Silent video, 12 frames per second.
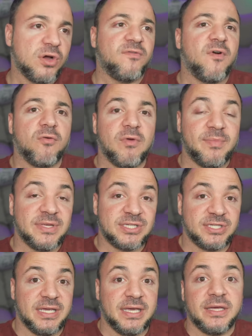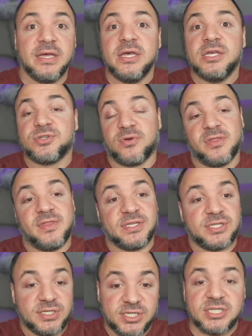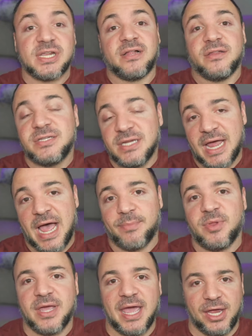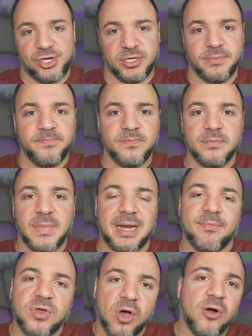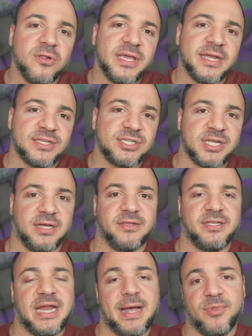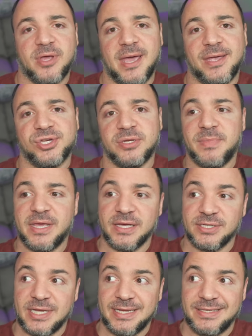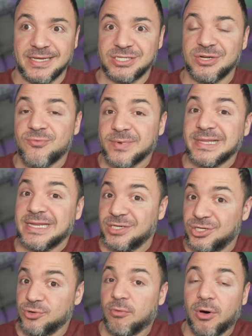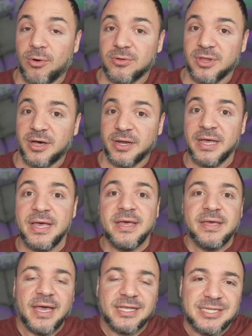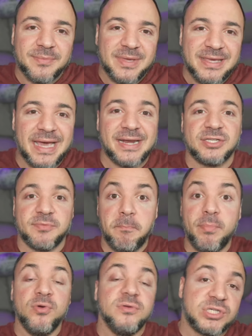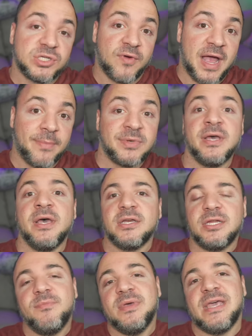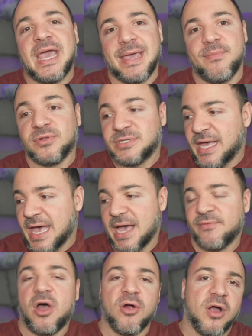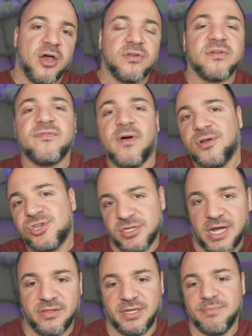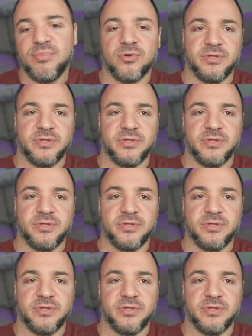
far we've been seeing sort of this skeleton application, and I'm calling it a skeleton application because it doesn't really do a whole lot except get us bootstrapped to be able to have our other functionality pulled